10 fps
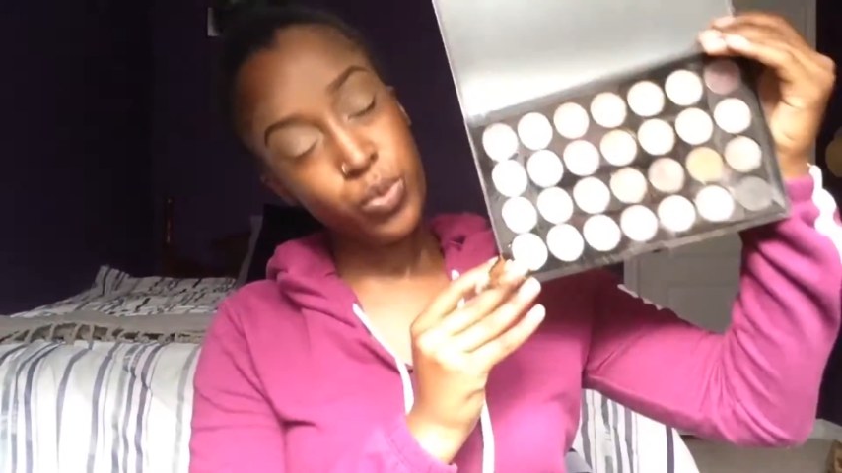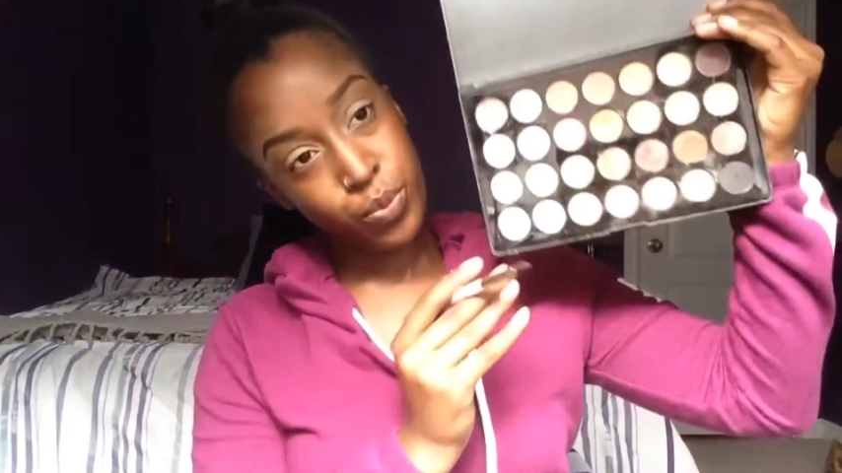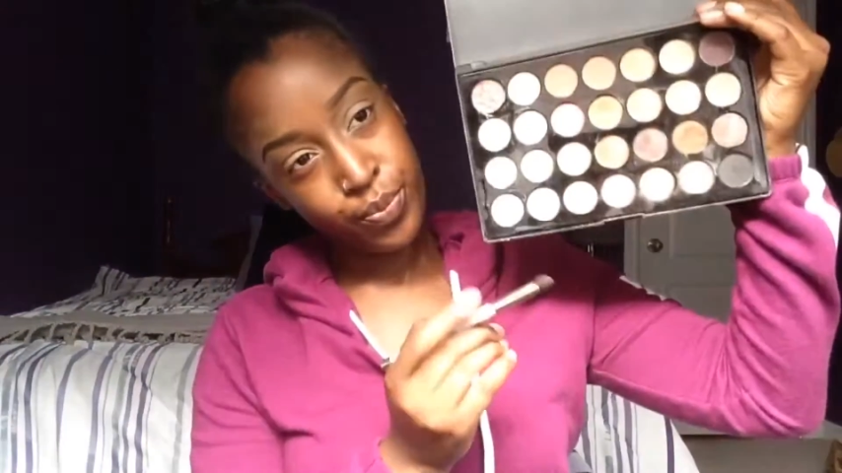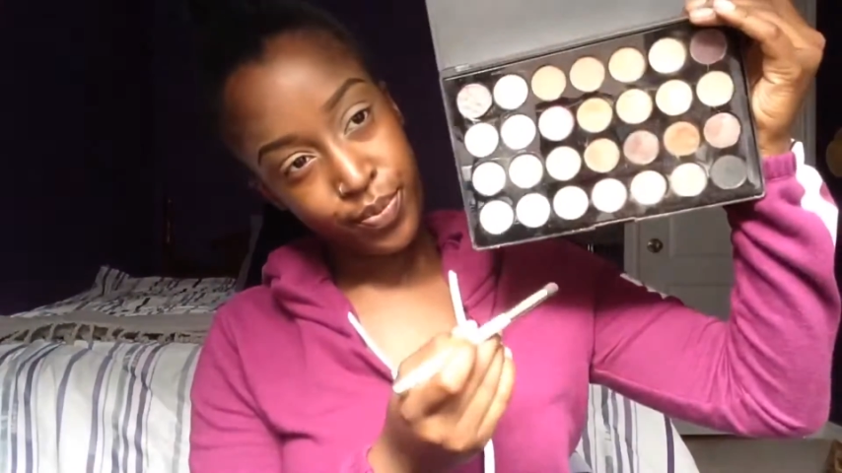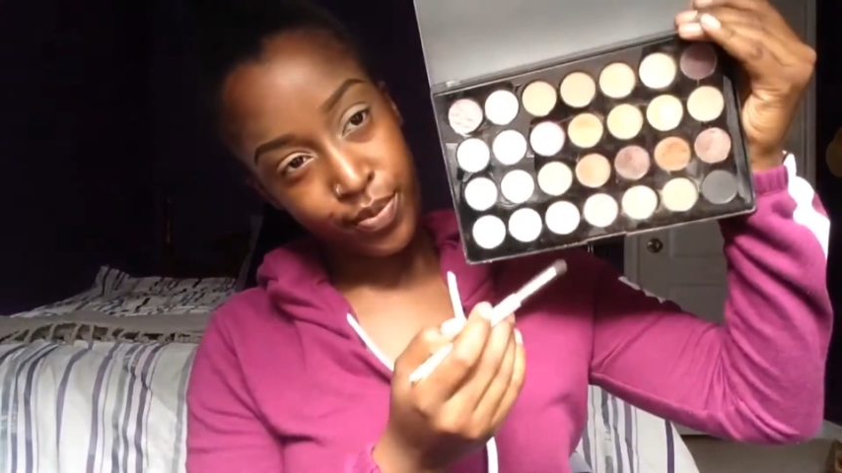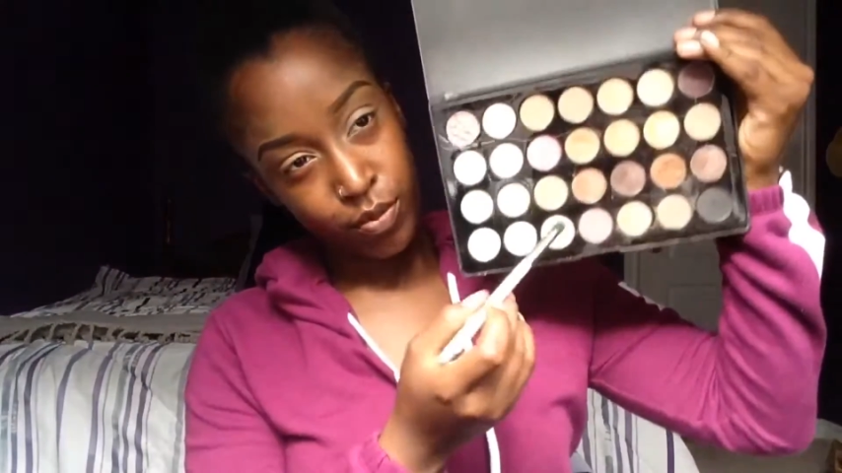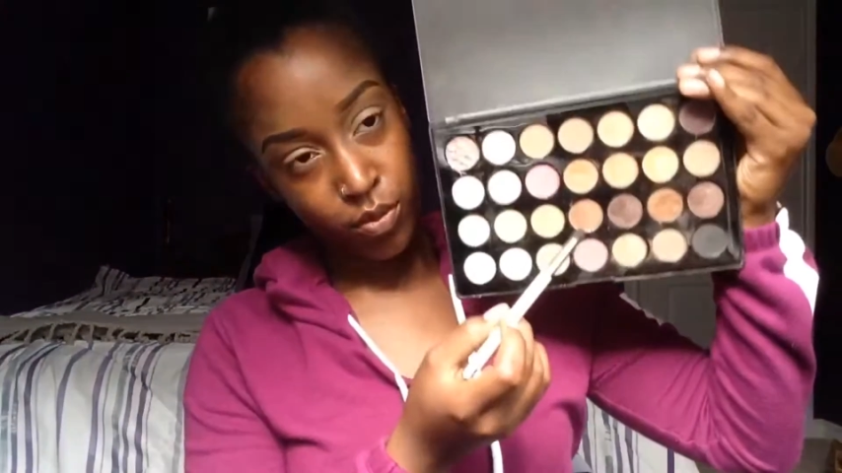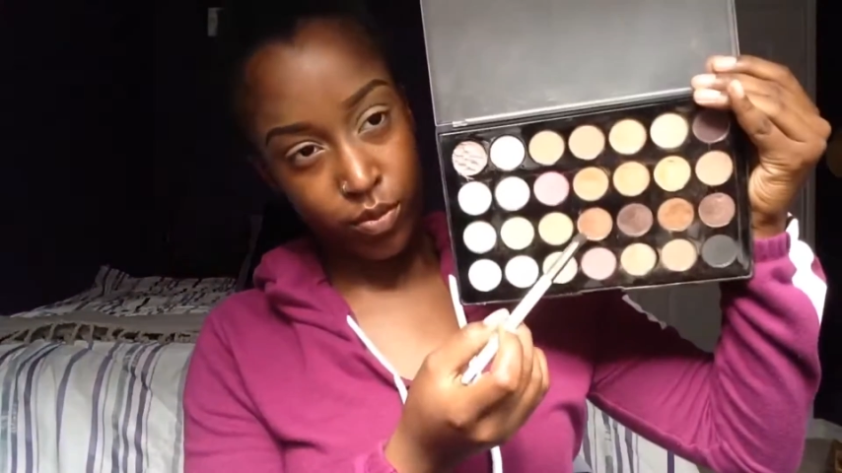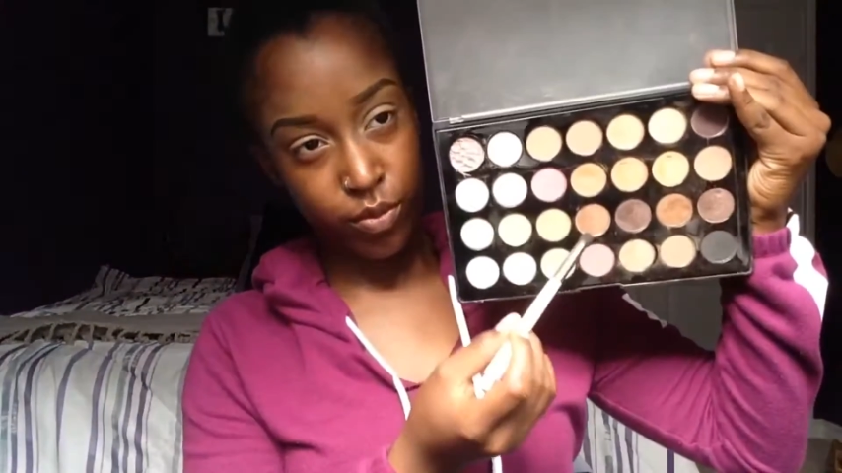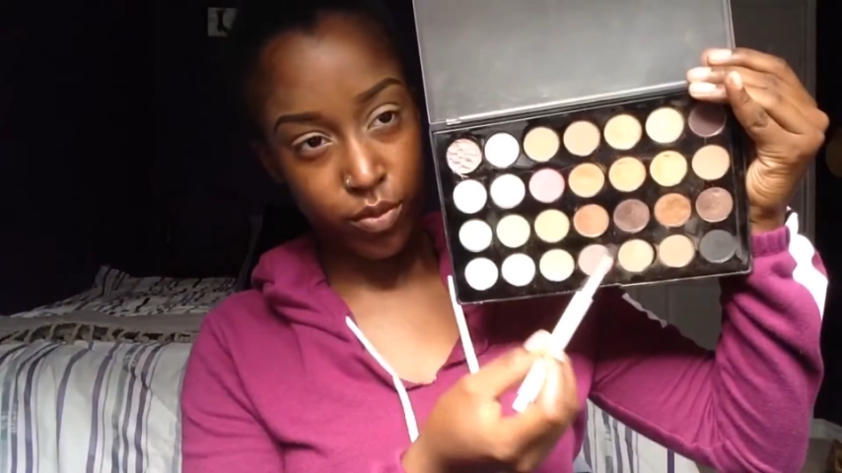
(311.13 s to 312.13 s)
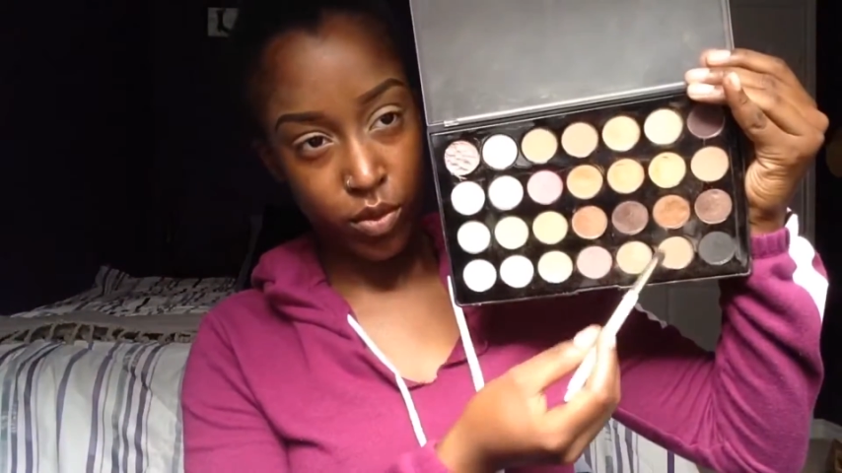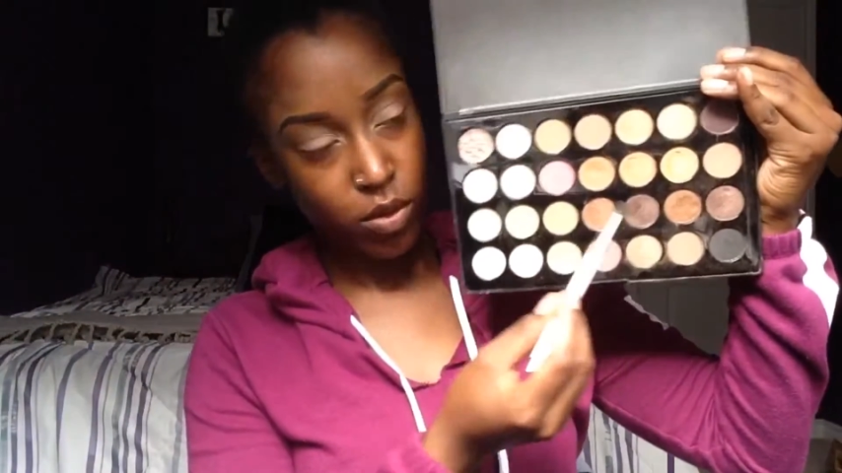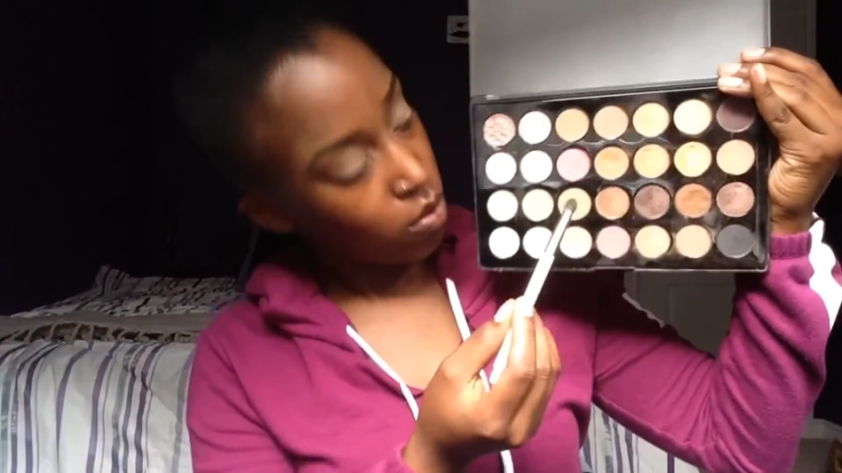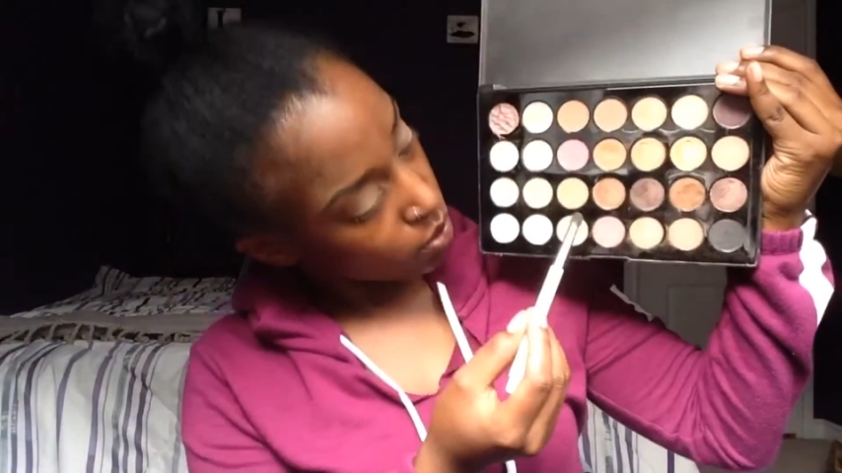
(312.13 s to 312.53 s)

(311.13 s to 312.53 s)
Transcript: is also a Sonia Cash